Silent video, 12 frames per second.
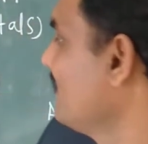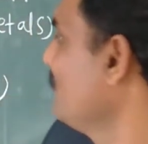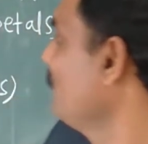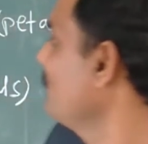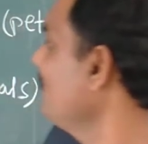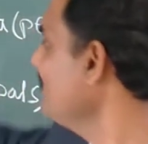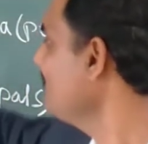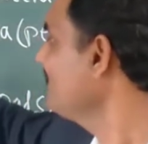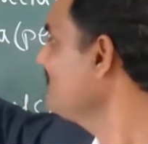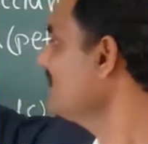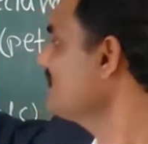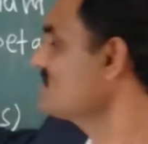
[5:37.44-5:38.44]
This
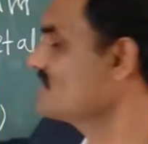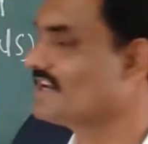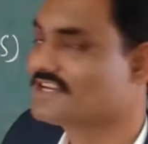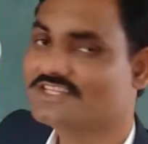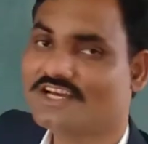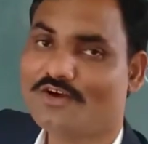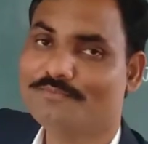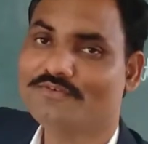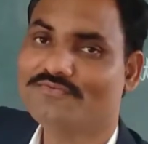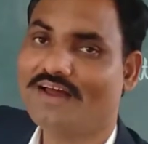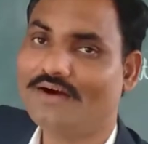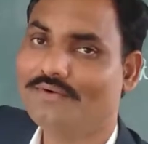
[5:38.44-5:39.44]
is the structure of the
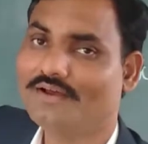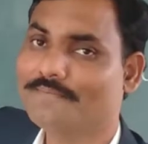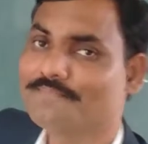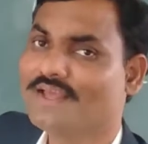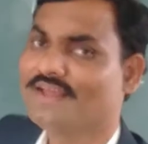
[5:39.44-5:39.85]
flower.